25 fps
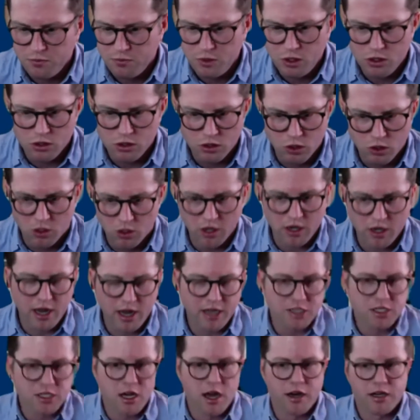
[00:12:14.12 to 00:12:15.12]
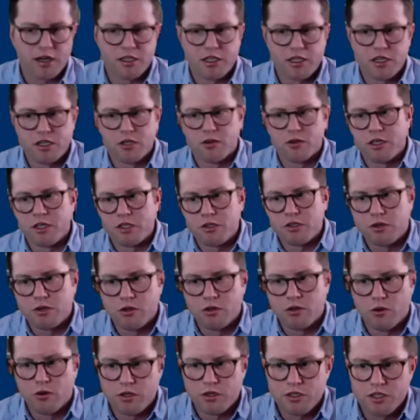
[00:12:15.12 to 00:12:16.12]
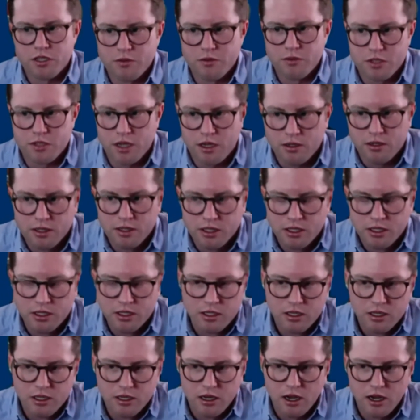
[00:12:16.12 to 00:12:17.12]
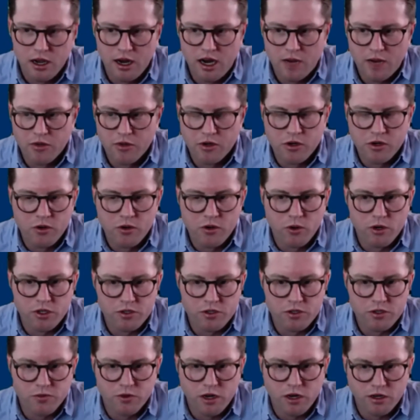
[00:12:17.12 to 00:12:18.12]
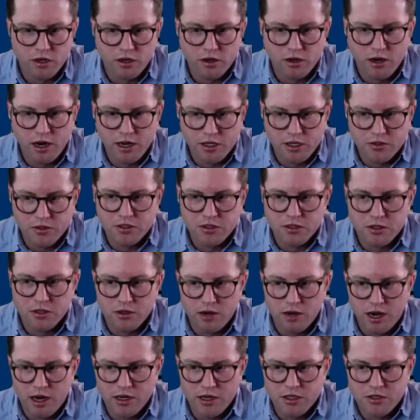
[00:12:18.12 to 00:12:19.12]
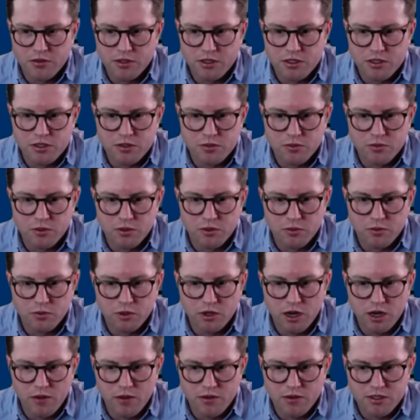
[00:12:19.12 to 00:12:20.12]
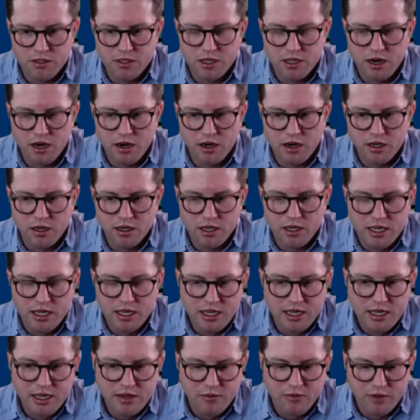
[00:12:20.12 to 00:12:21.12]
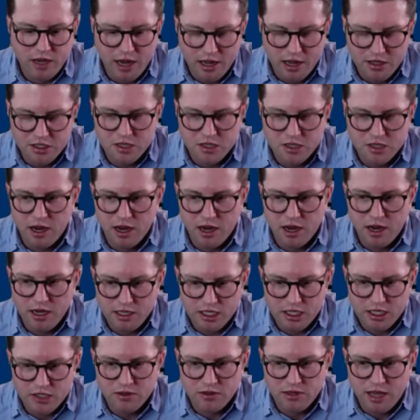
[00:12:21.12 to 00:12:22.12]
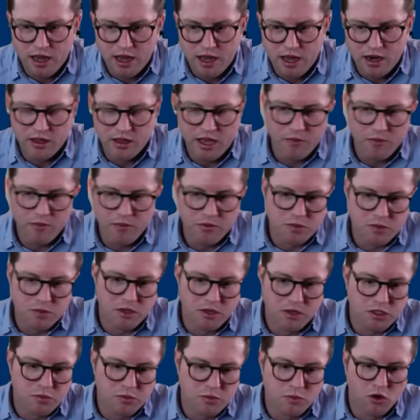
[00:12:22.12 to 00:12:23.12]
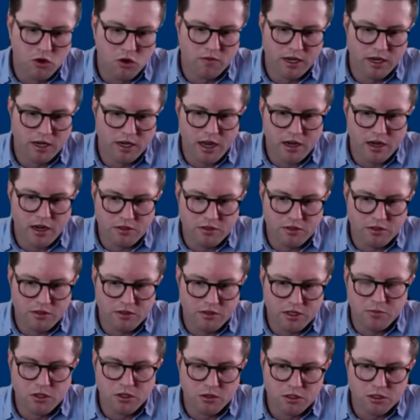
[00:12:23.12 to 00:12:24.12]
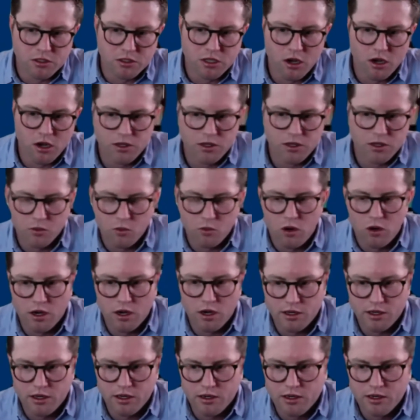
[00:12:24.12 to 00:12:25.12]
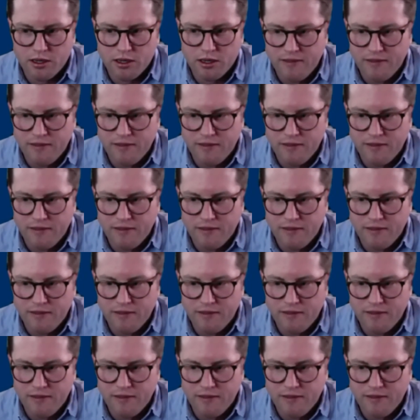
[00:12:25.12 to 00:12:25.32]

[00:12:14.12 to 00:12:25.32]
Lauren and I taught a digital history course that was a hybrid course for undergraduates and graduates when I was there. And we got some ideas from that. And that was much more of a kind of dip your toe in the water